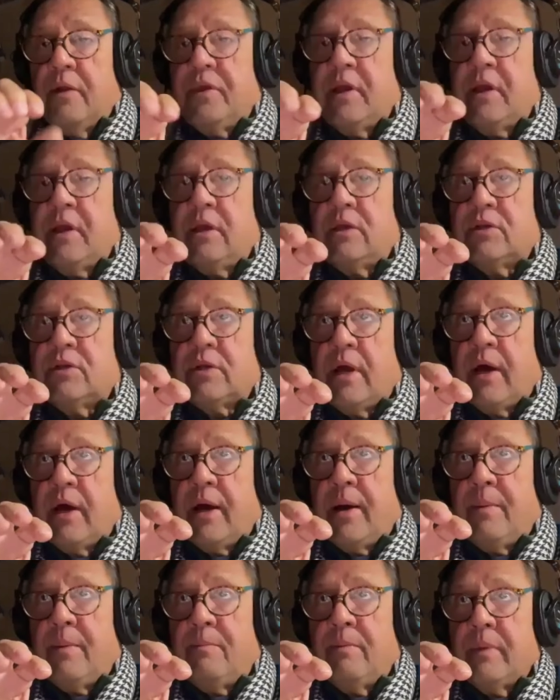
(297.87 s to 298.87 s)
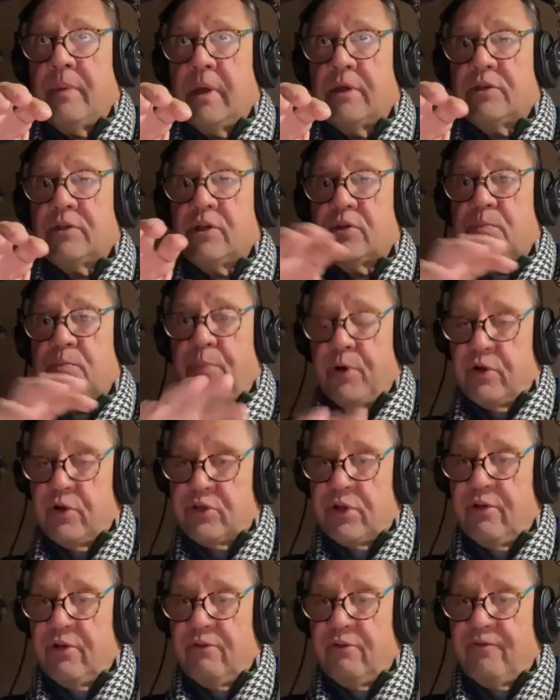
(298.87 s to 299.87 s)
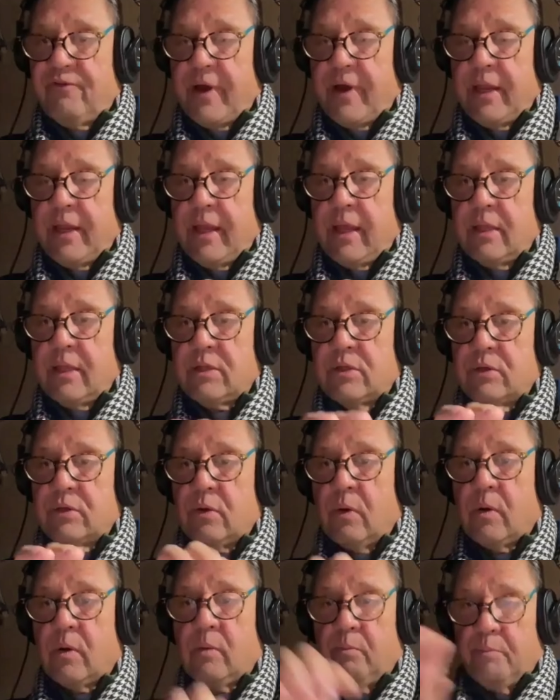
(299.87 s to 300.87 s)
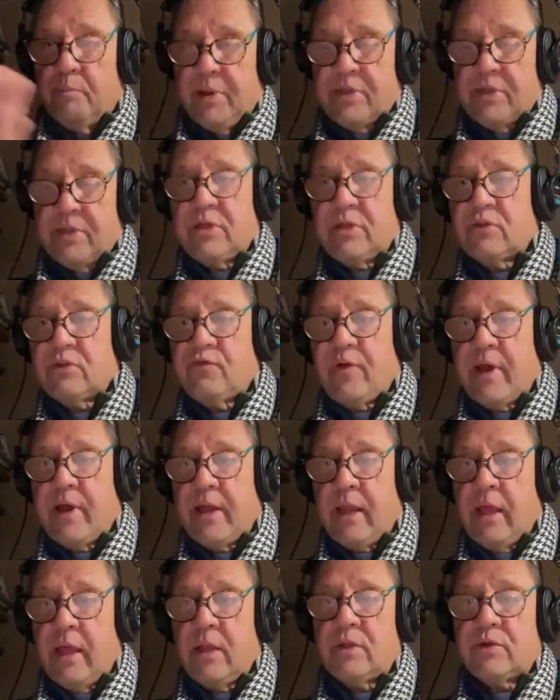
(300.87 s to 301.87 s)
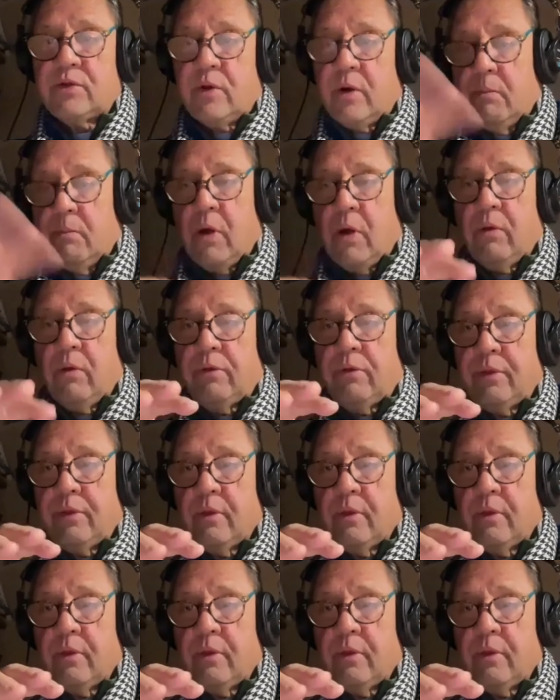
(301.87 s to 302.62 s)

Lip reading: these, is this personal finance or business finance or both?